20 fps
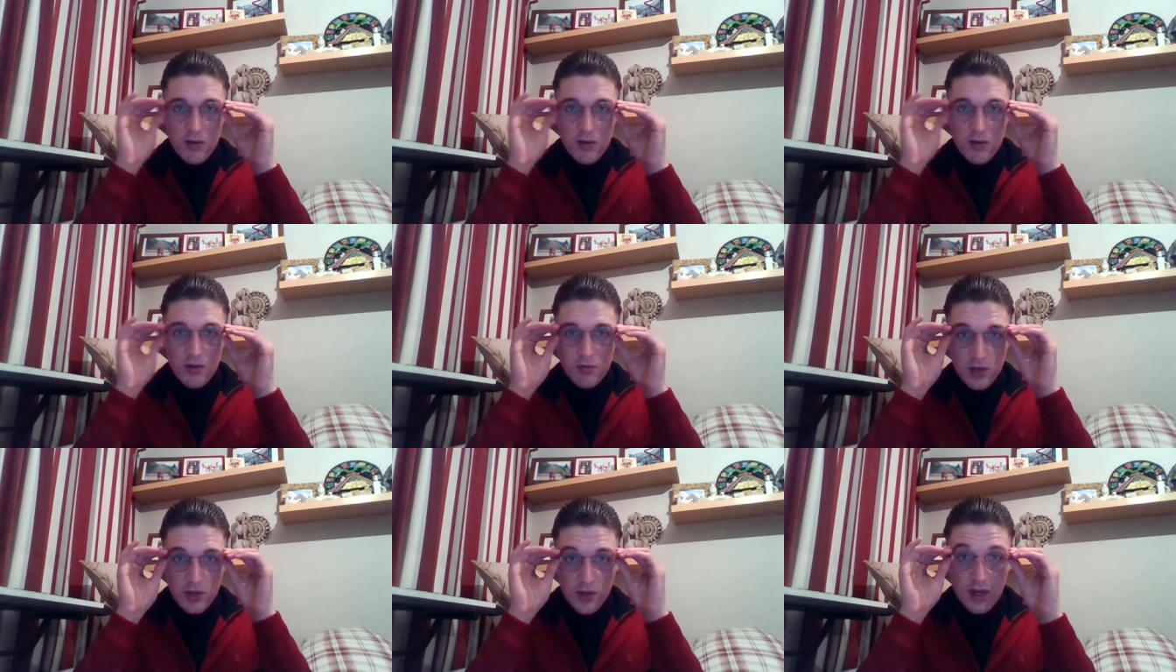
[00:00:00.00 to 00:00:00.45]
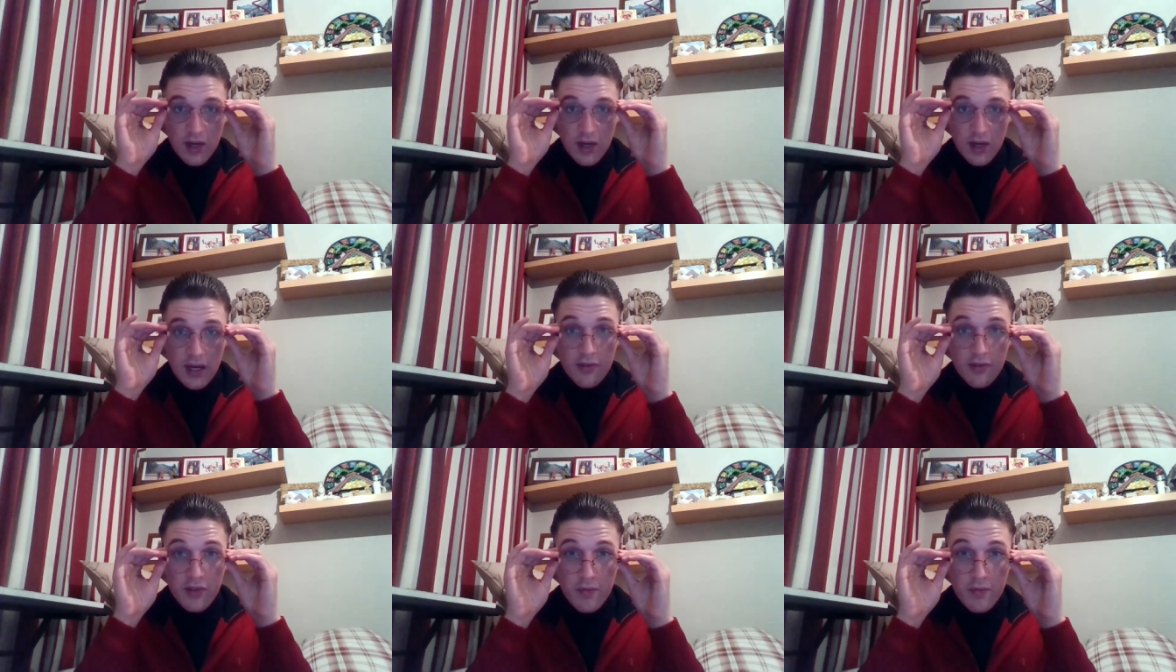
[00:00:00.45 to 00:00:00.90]
Really, really
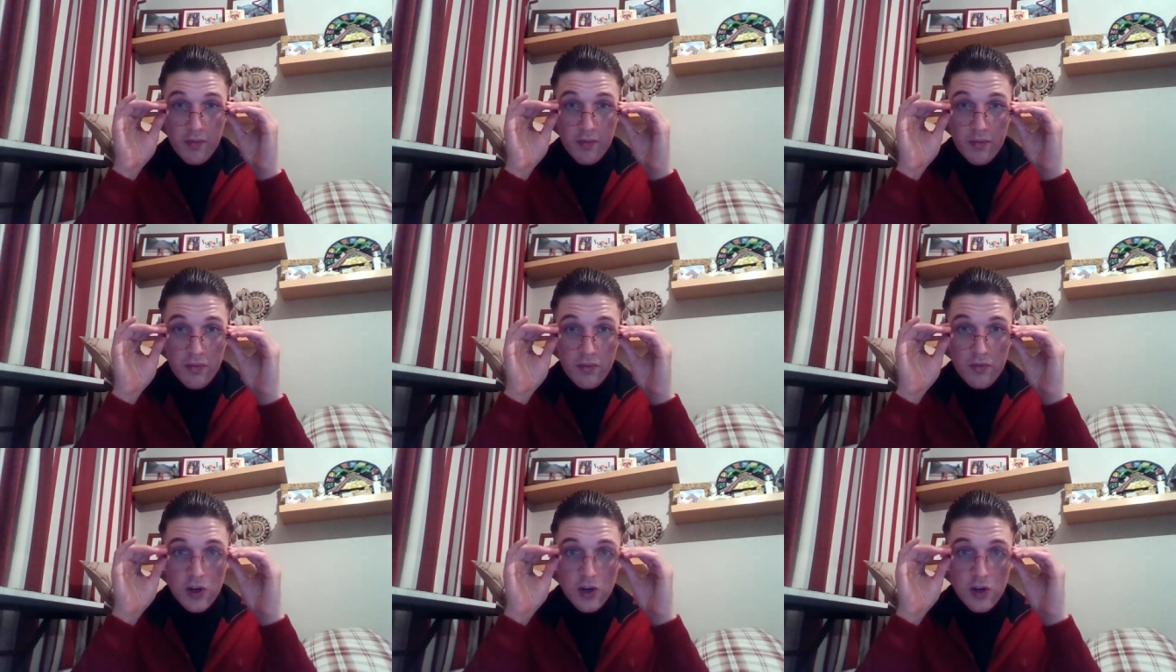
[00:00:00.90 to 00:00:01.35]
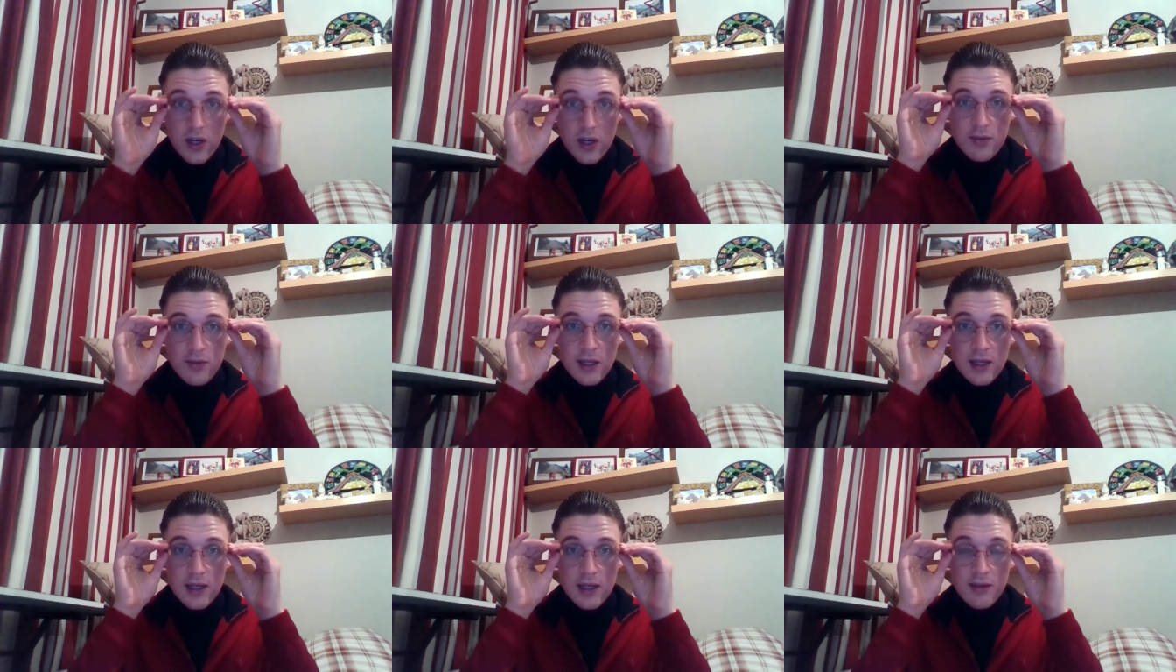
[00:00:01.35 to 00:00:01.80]
love them. Really,
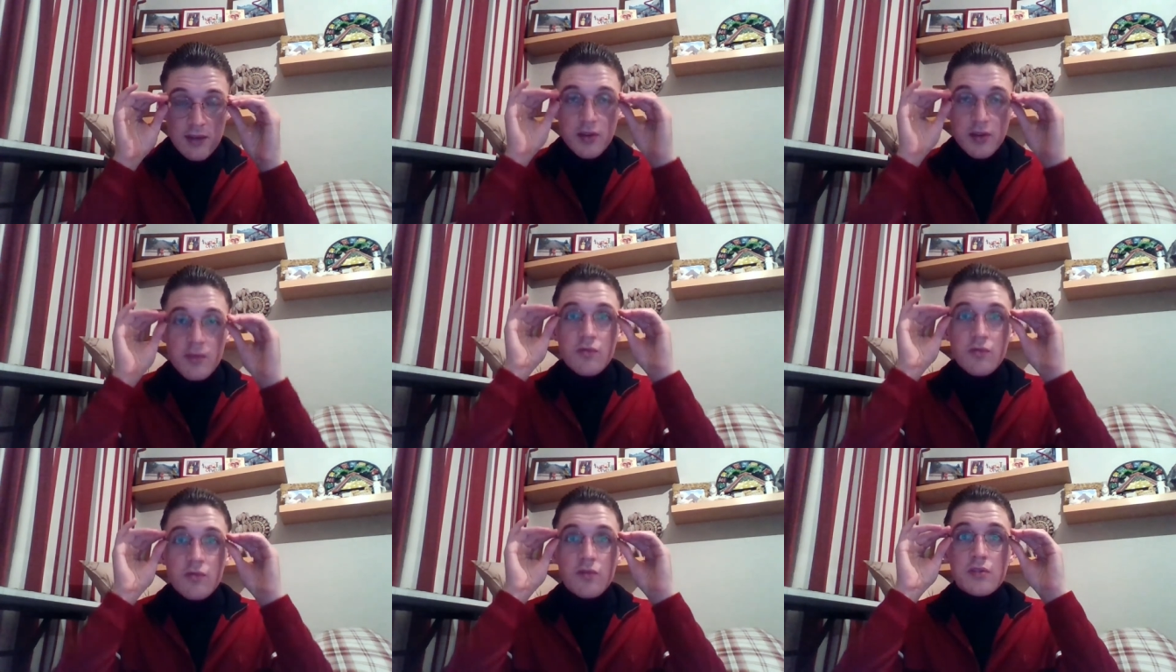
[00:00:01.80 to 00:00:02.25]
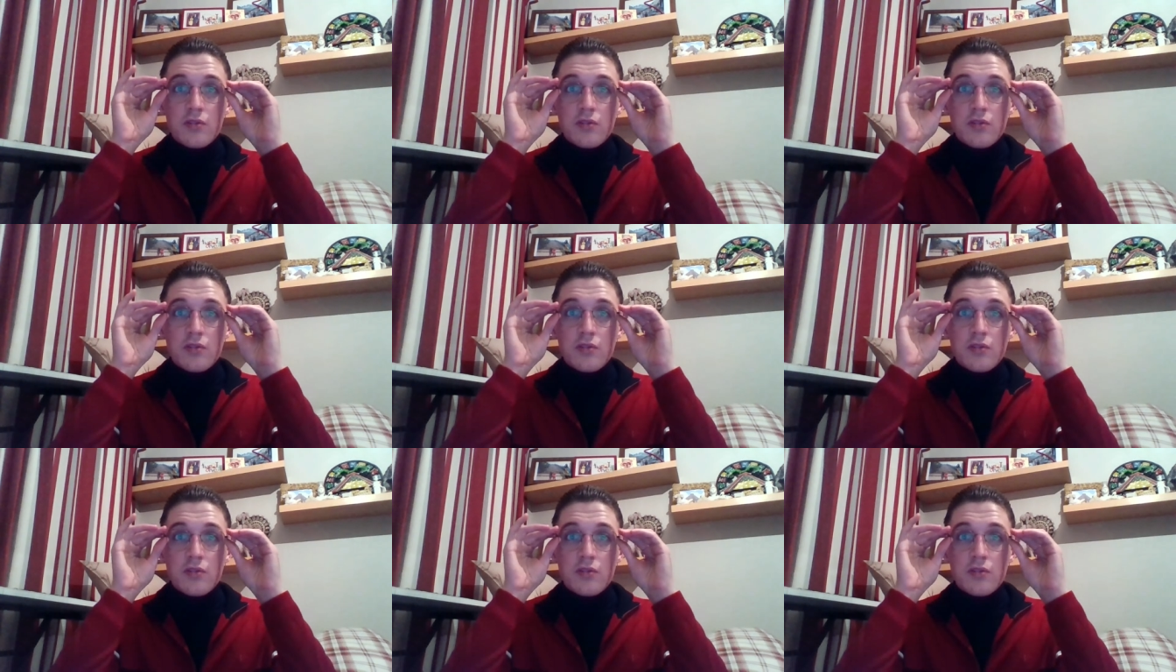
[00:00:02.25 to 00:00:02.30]
really love them.